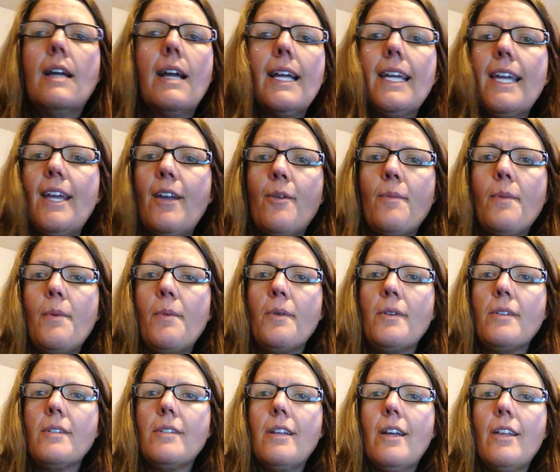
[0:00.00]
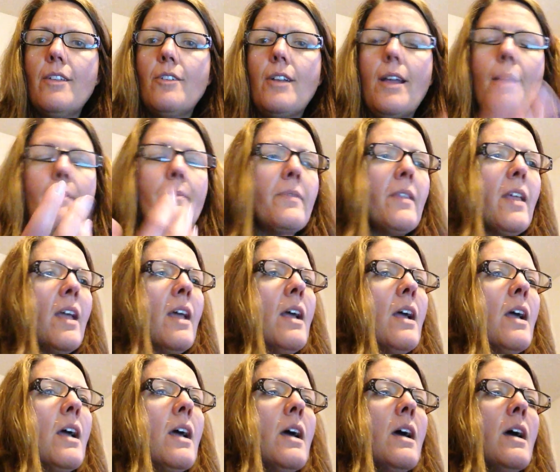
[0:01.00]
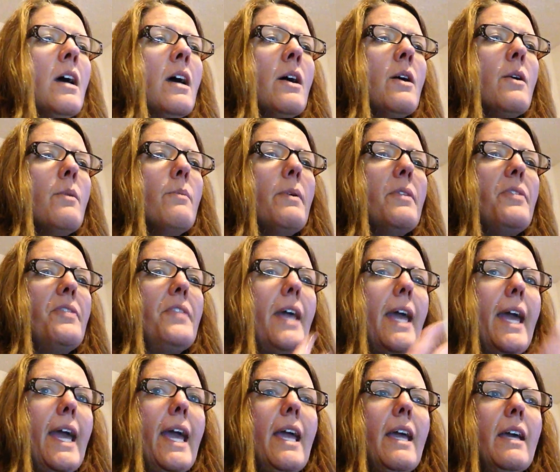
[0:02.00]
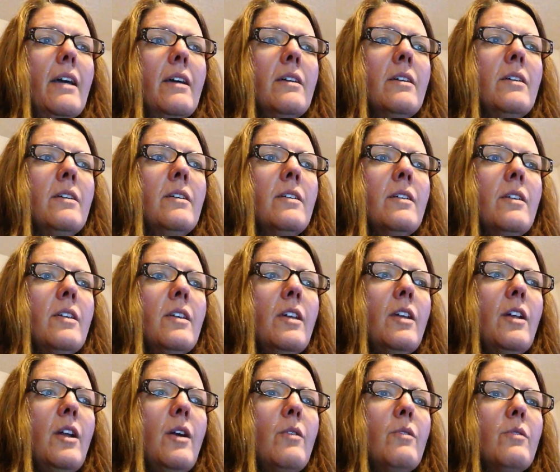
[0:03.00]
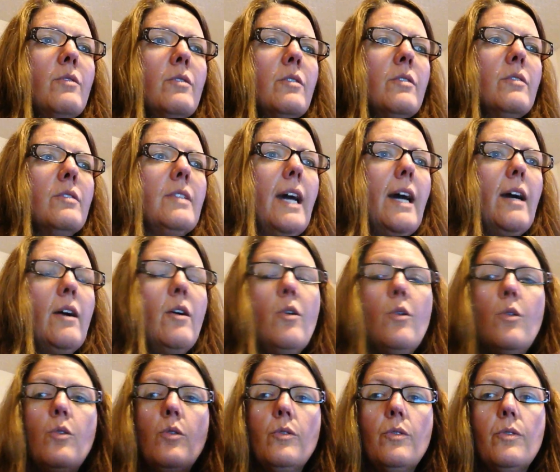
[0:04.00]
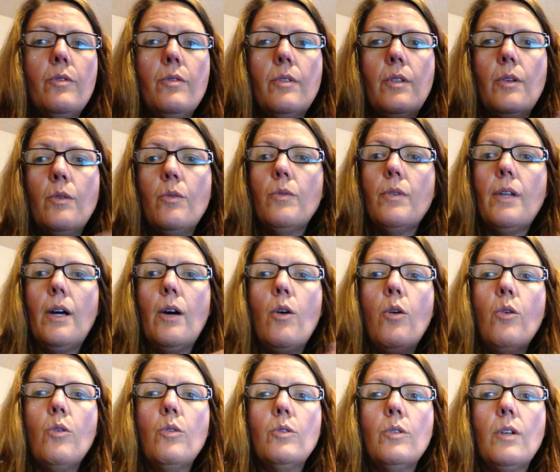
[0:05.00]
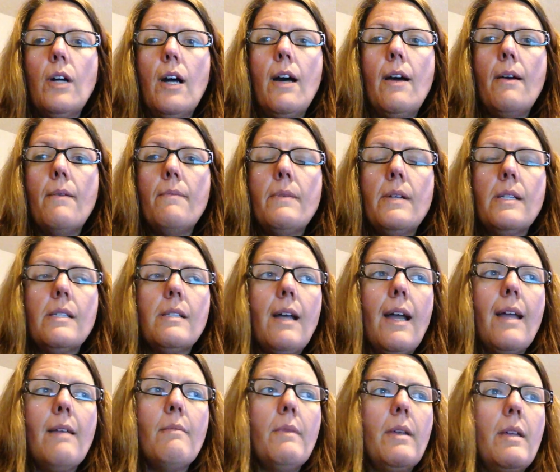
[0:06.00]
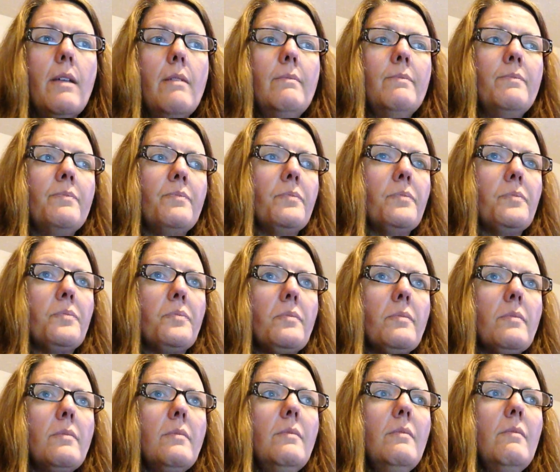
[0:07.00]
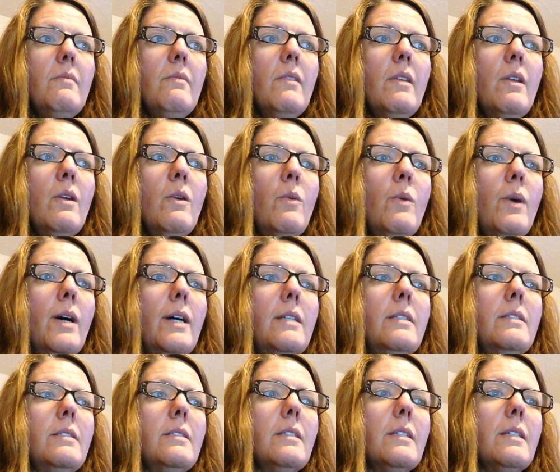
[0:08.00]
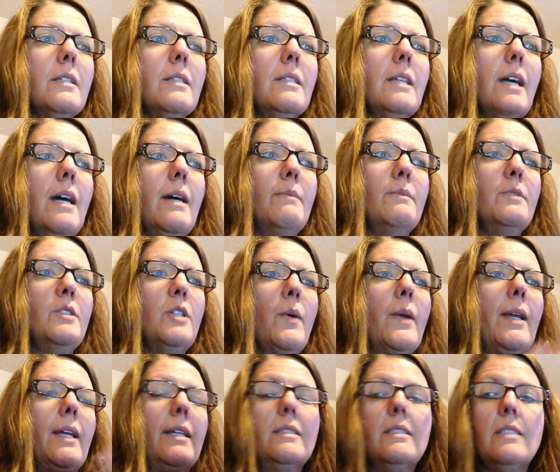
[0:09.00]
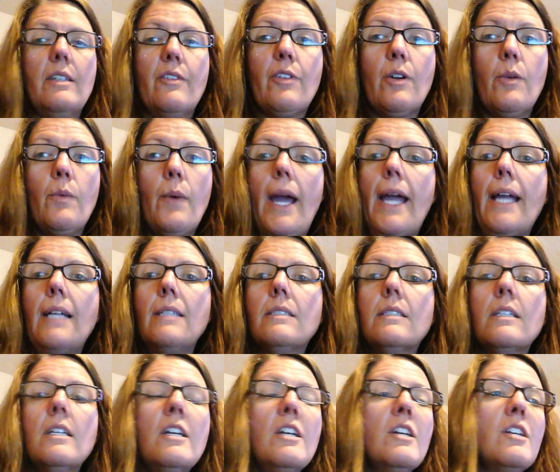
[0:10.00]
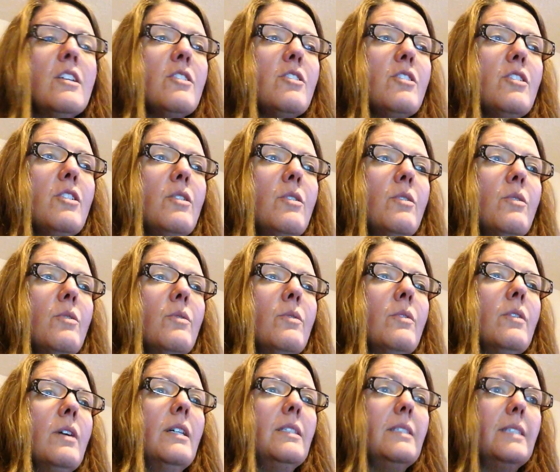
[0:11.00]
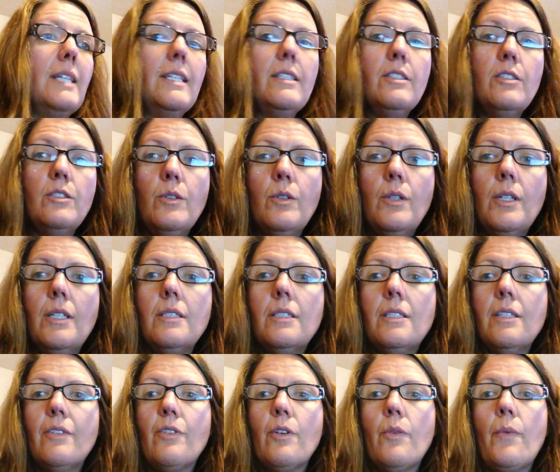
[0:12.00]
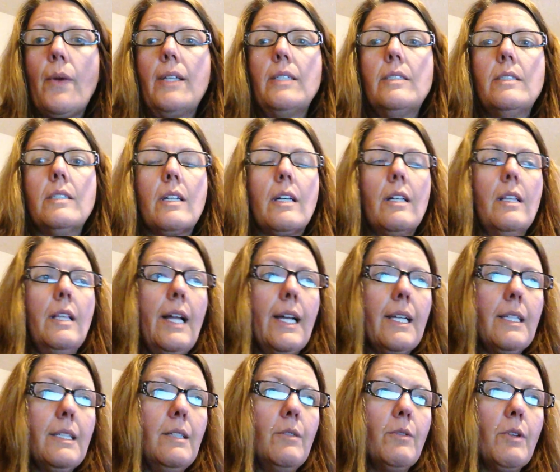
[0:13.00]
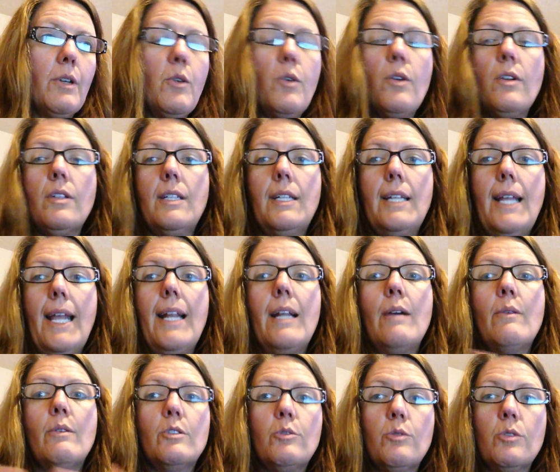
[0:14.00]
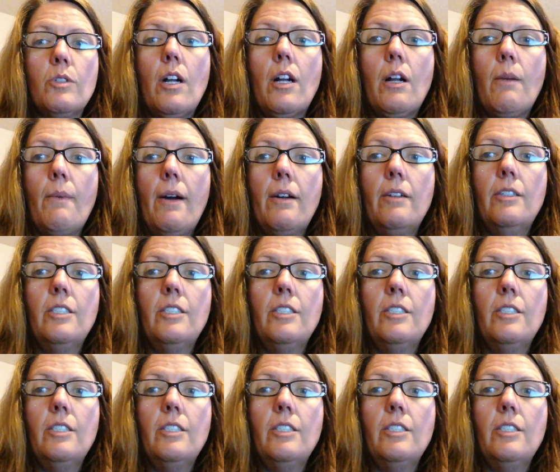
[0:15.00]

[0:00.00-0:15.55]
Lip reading: I can't remember his other name, but they, that whole assignment was showing us different ways to assess students, different ways to collect and record the data, which we'll talk about